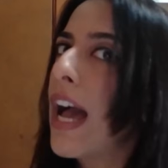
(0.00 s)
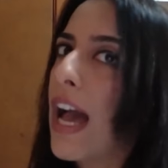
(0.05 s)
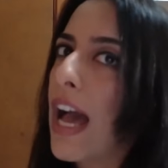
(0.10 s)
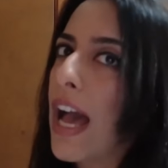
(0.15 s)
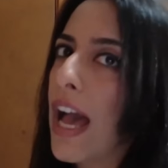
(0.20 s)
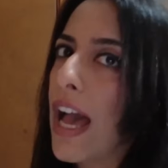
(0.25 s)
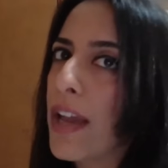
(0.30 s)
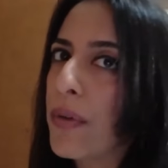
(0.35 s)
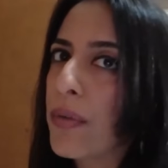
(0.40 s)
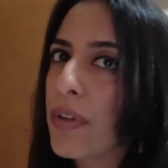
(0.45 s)

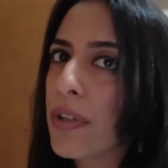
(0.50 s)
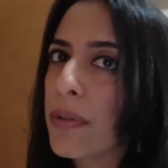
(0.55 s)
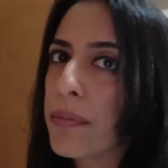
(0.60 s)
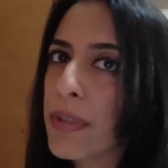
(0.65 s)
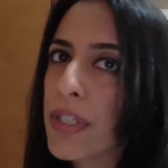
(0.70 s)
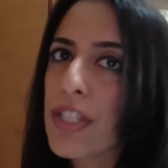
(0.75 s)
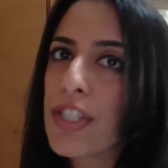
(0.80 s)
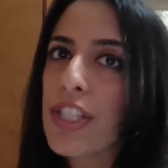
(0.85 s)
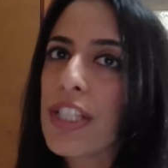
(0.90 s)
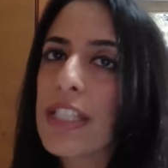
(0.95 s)
I will
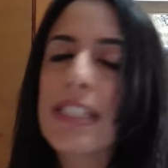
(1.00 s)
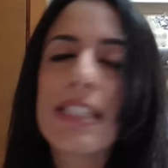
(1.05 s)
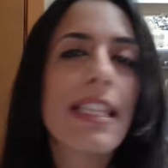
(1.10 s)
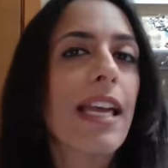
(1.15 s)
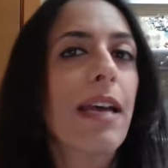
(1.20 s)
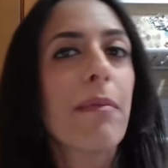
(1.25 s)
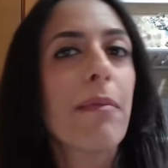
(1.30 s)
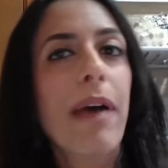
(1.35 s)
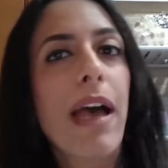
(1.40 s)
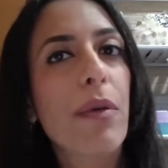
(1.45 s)
purchase
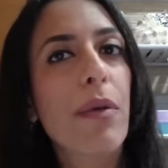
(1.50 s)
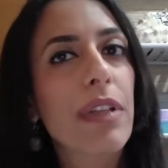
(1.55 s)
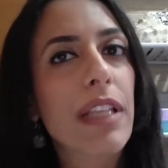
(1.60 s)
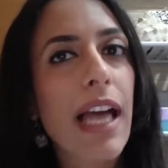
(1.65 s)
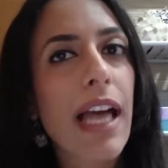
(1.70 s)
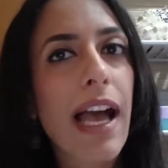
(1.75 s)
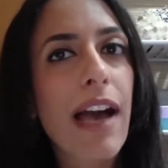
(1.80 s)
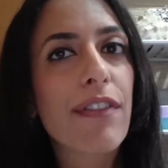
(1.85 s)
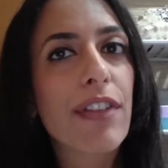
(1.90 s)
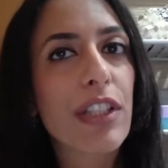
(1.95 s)
them, I will
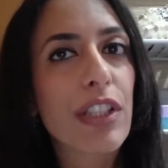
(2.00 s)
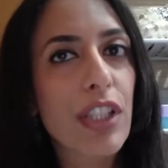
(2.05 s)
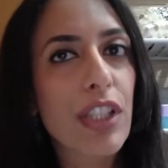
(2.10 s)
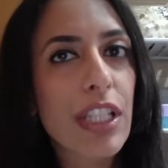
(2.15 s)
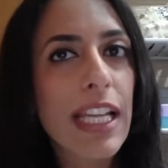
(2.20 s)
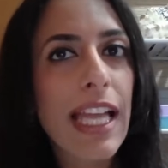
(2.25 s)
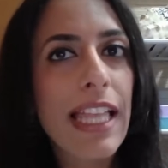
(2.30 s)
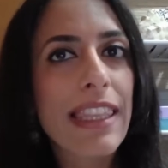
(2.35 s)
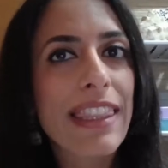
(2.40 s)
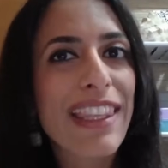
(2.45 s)
have a
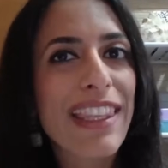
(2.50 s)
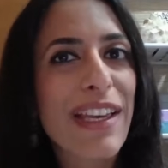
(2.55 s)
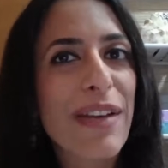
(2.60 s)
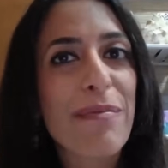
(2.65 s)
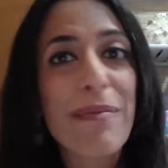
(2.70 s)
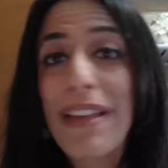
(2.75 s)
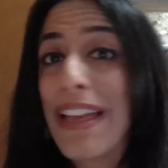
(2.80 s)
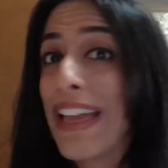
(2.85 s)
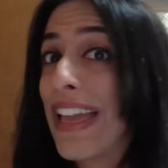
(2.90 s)
look at them,